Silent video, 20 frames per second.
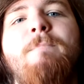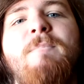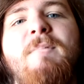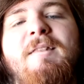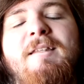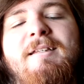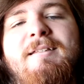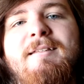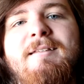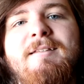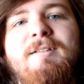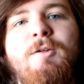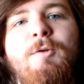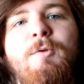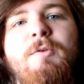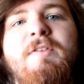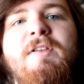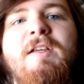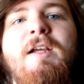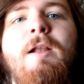this is
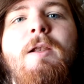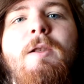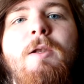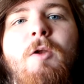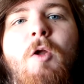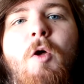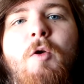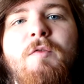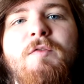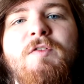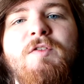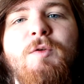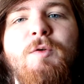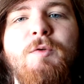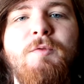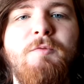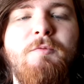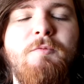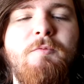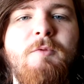causing a lot of sort
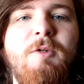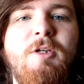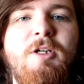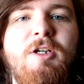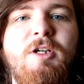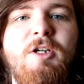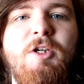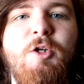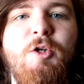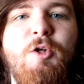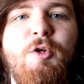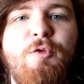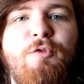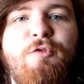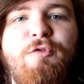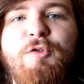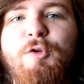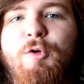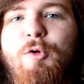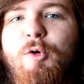of
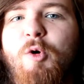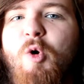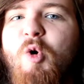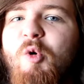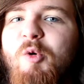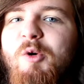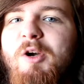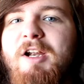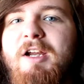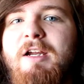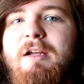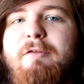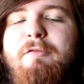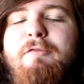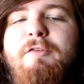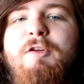furore in